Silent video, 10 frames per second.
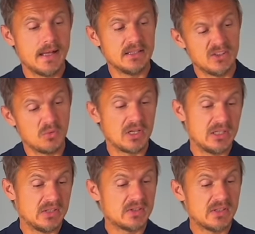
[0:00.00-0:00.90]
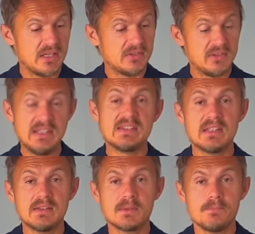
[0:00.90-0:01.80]
This one is
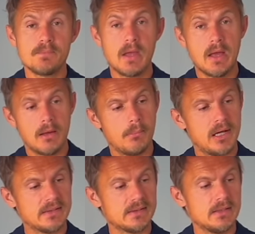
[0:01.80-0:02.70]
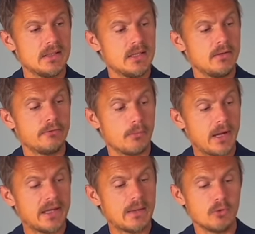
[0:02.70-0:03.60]
decent, but for
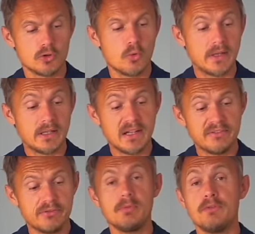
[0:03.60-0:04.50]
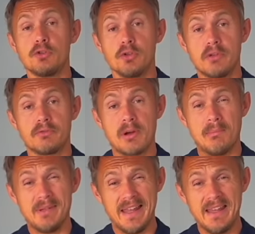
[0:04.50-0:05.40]
my game, not quite enough. If you're looking for a
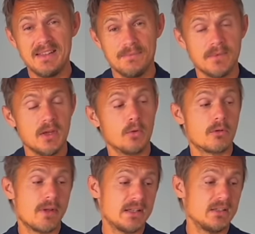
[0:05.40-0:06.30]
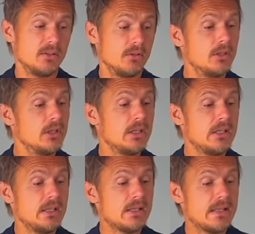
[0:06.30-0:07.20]
blade or a radical,
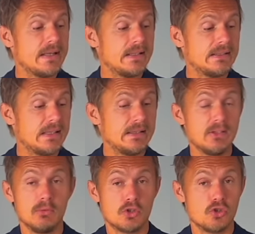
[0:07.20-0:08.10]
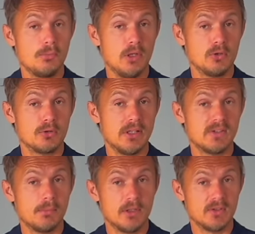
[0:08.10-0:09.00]
then this one should be on your
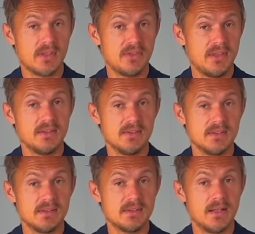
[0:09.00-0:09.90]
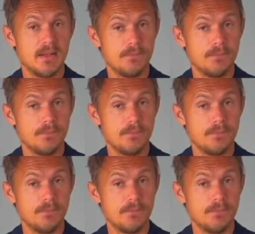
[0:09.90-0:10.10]
list, because I think this is